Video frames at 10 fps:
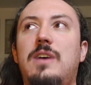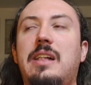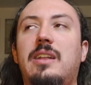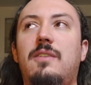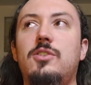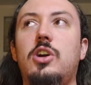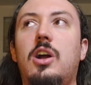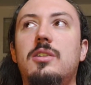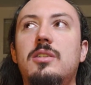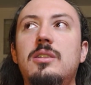Violet
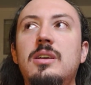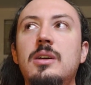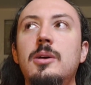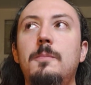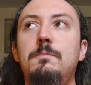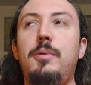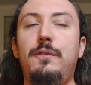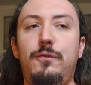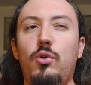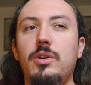Evergarden
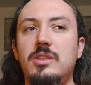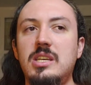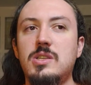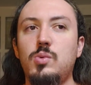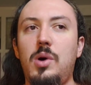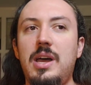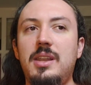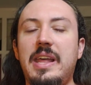before this one.